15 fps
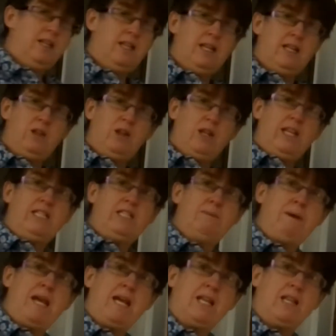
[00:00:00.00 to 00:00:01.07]
Then you need to
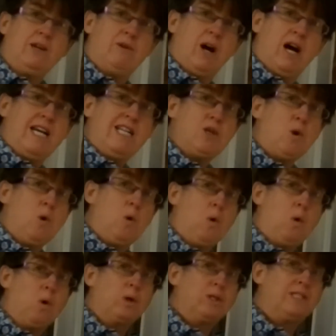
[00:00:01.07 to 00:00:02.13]
pick the right
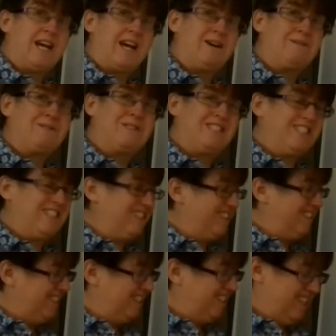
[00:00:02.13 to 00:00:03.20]
or sound.
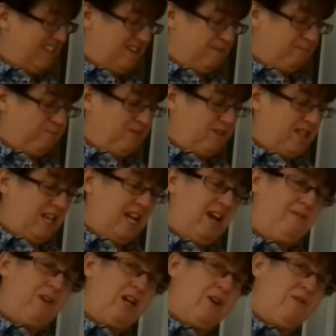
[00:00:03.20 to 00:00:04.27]
Have
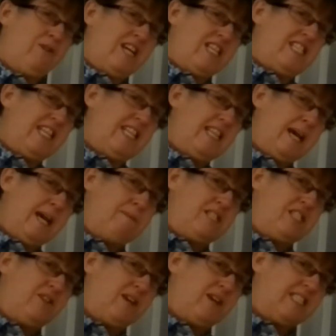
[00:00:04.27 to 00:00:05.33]
a go at writing that
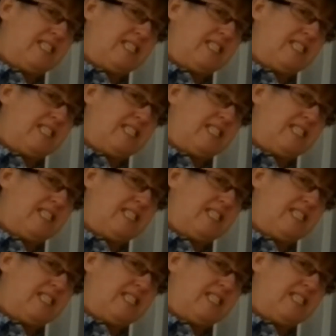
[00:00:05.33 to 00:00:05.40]
bit of our